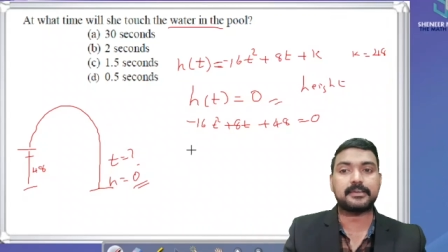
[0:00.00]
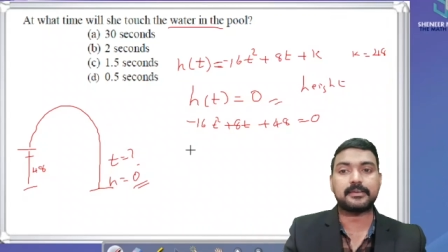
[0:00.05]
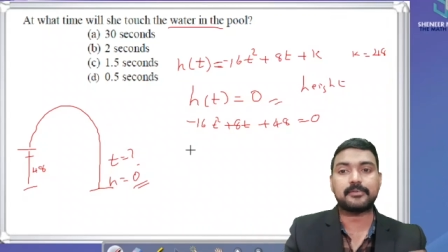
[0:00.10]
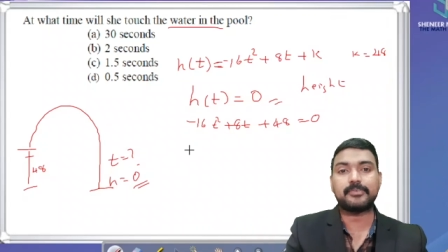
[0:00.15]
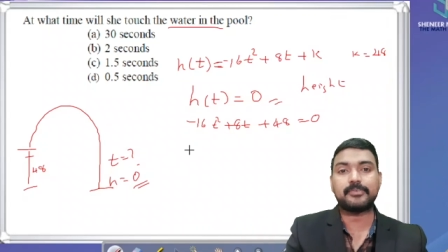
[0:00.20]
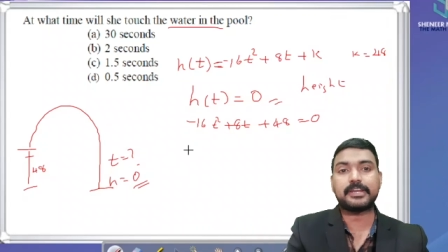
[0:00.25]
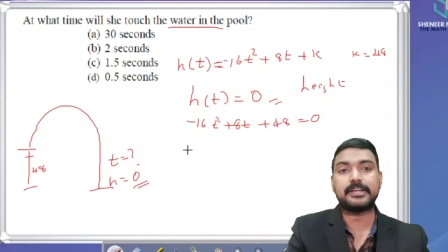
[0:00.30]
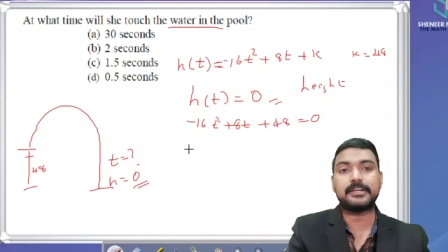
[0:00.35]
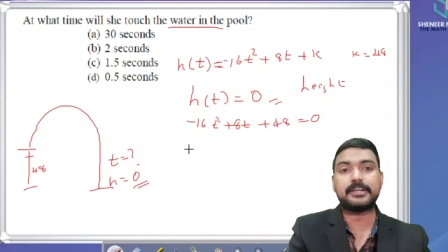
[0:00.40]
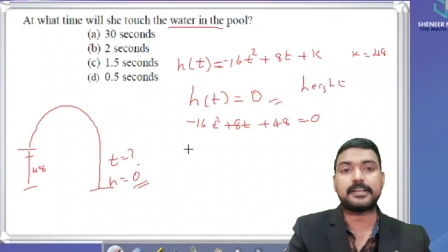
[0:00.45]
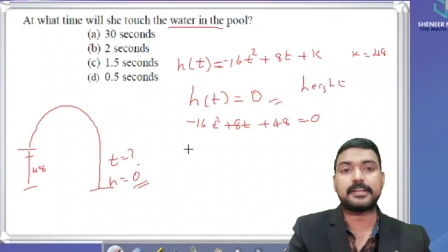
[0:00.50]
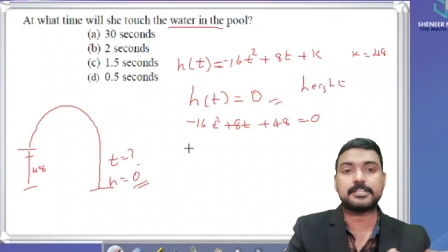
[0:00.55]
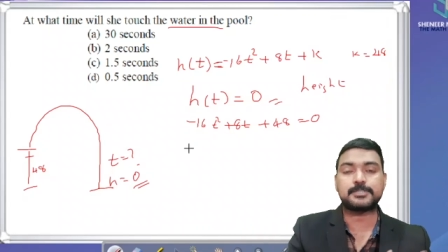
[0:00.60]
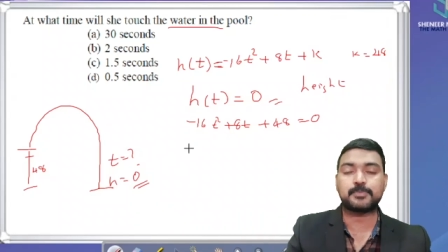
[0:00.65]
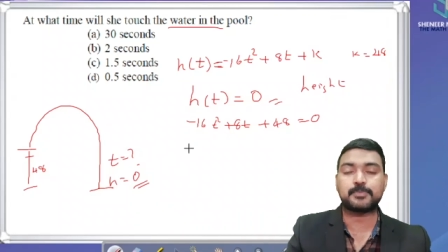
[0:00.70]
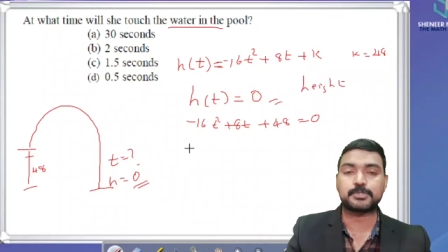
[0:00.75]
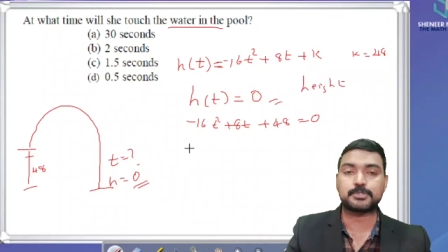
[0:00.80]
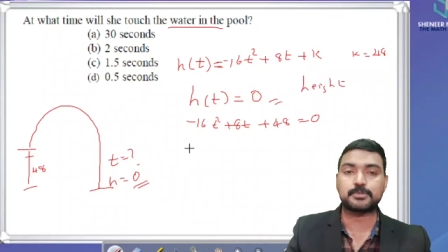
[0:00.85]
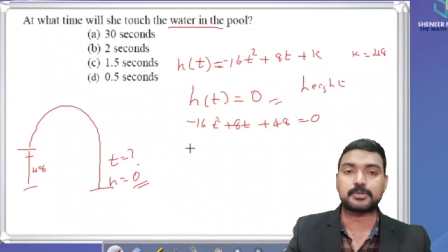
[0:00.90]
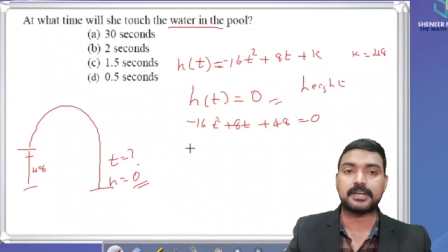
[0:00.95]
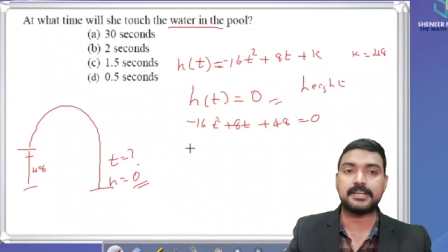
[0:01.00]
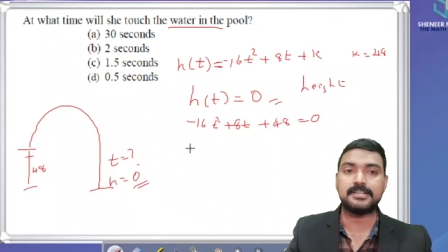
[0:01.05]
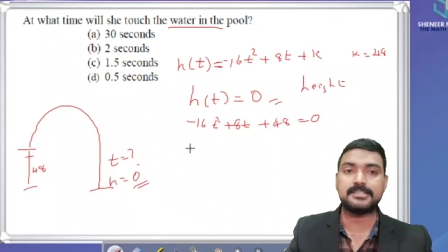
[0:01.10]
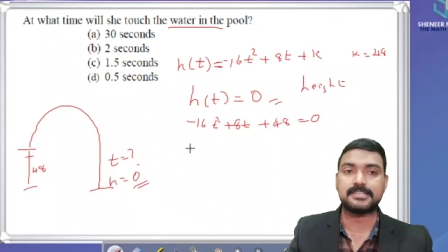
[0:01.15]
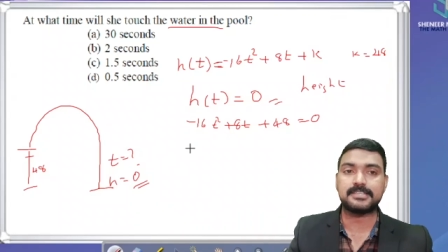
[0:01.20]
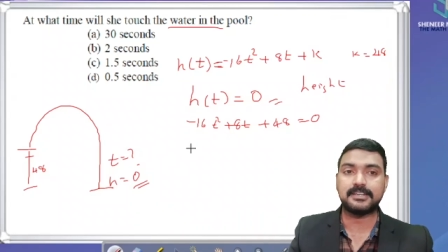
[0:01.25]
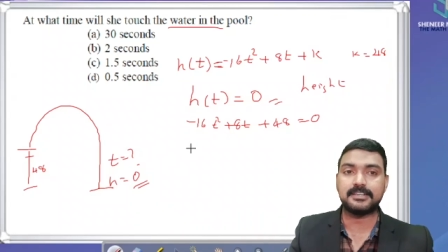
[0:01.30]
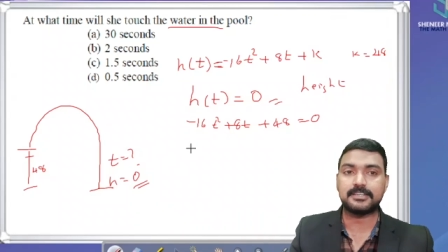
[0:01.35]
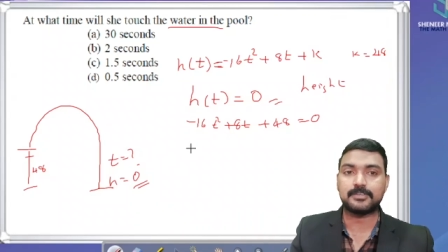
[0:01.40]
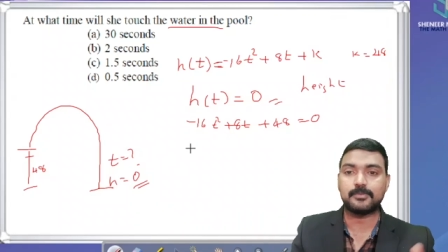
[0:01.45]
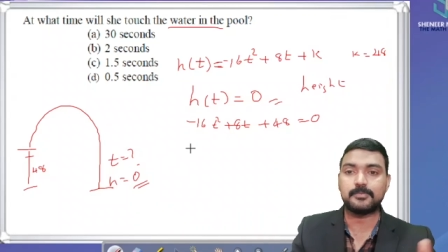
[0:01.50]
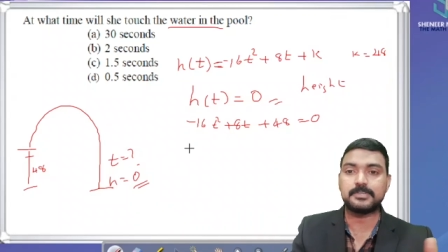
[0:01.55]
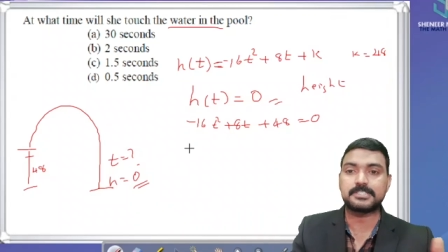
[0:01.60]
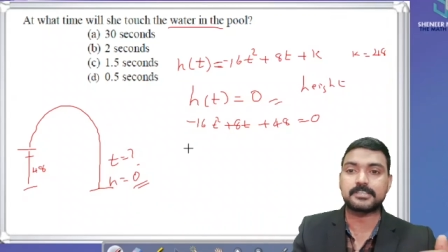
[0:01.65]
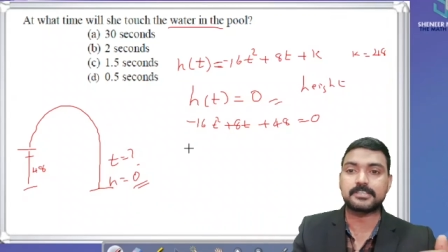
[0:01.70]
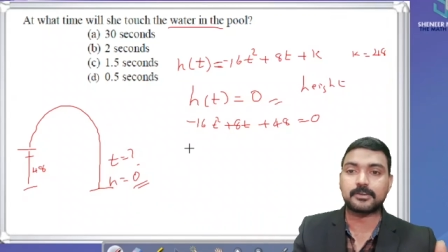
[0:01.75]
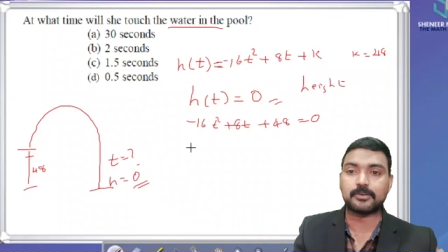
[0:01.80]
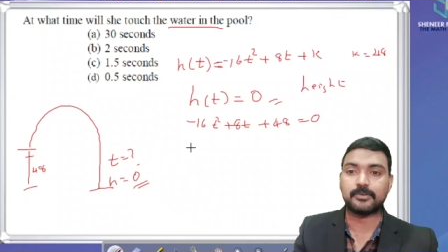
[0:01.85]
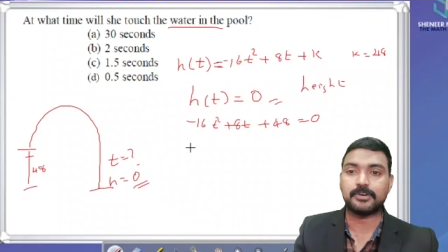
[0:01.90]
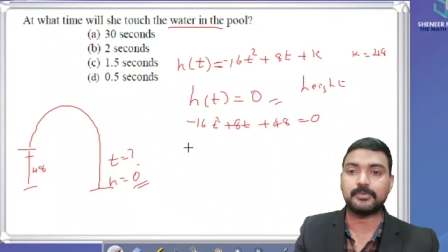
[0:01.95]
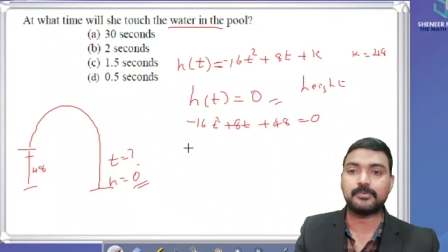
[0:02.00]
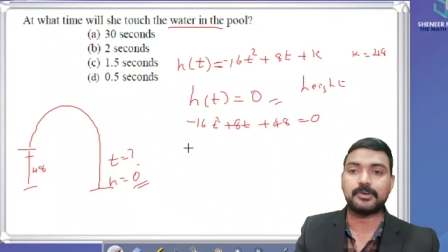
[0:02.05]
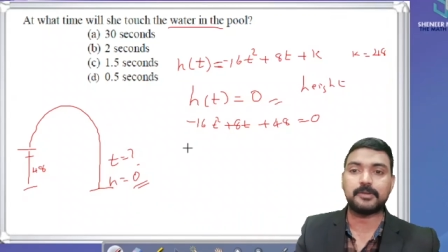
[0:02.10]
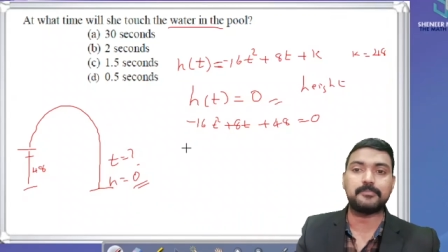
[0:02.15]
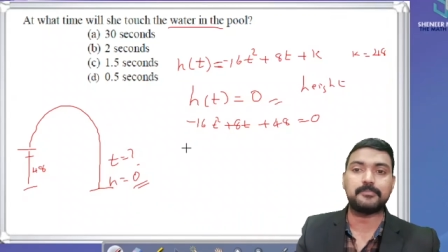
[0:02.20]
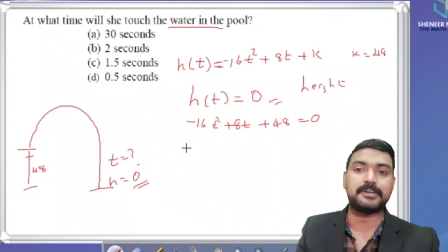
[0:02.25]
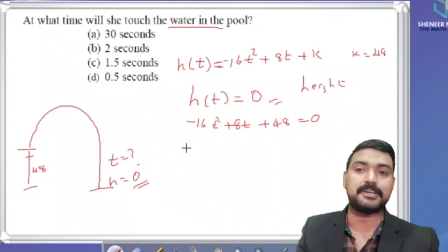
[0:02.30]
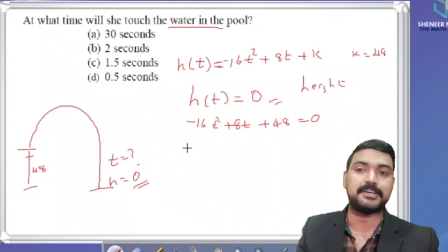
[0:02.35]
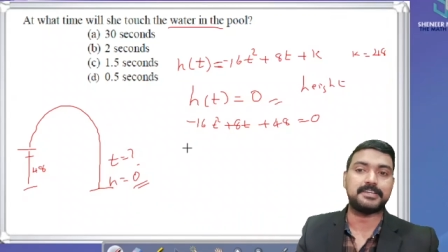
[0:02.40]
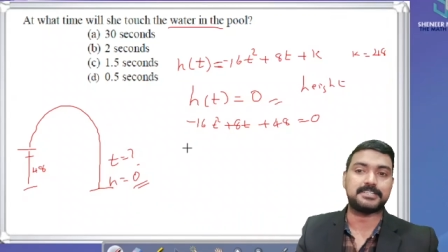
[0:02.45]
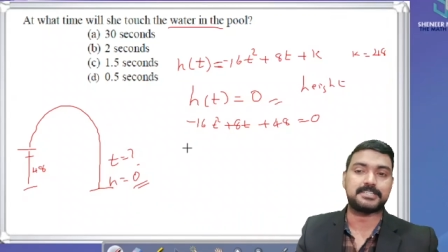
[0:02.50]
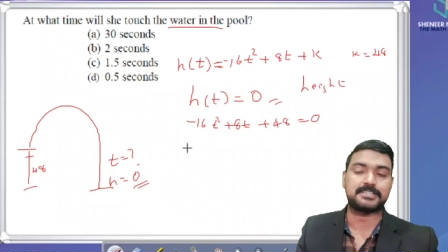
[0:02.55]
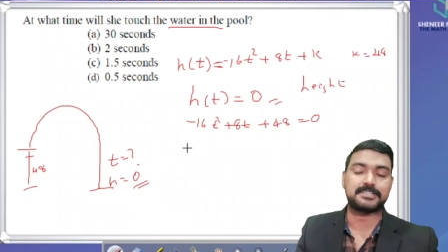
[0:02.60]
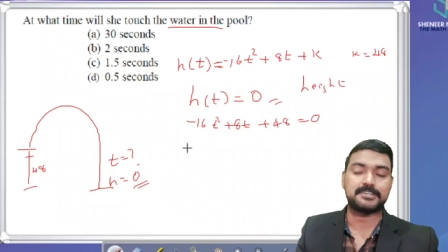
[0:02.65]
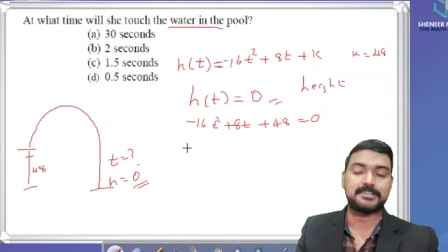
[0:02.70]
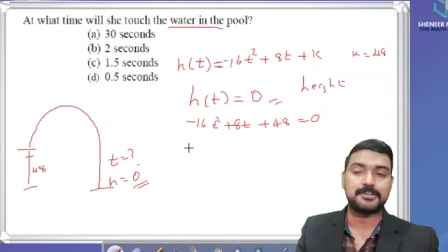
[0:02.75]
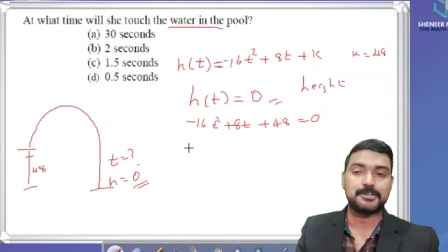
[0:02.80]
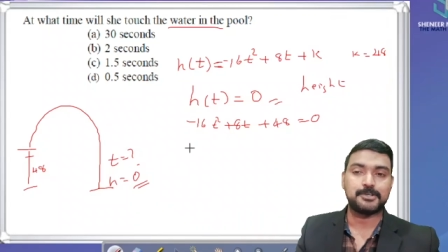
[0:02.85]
we can transpose to right side. It will be 0 divided by 8.